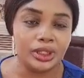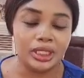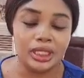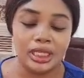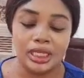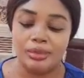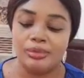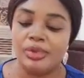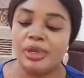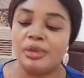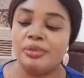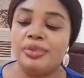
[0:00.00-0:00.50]

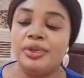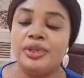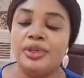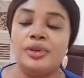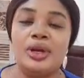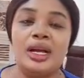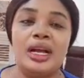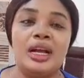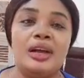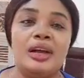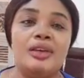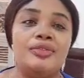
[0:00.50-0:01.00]
maybe you
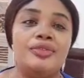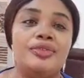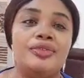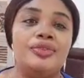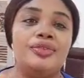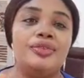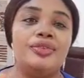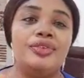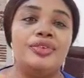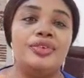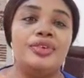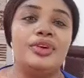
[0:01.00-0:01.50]
have
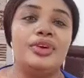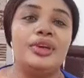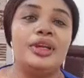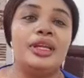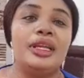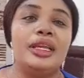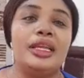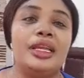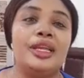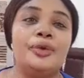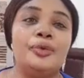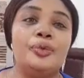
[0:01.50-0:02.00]

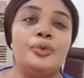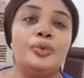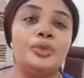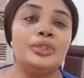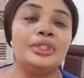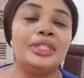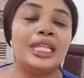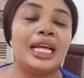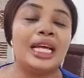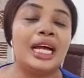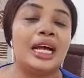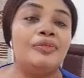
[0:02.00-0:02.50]
a wound that
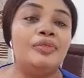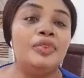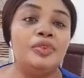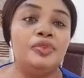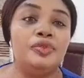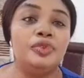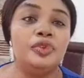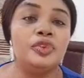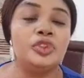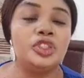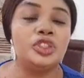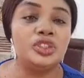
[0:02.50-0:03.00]
have
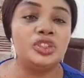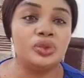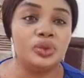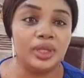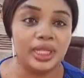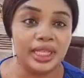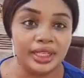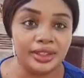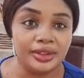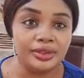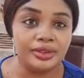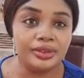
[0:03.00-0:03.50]
refused to
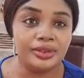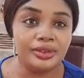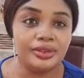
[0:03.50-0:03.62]
heal,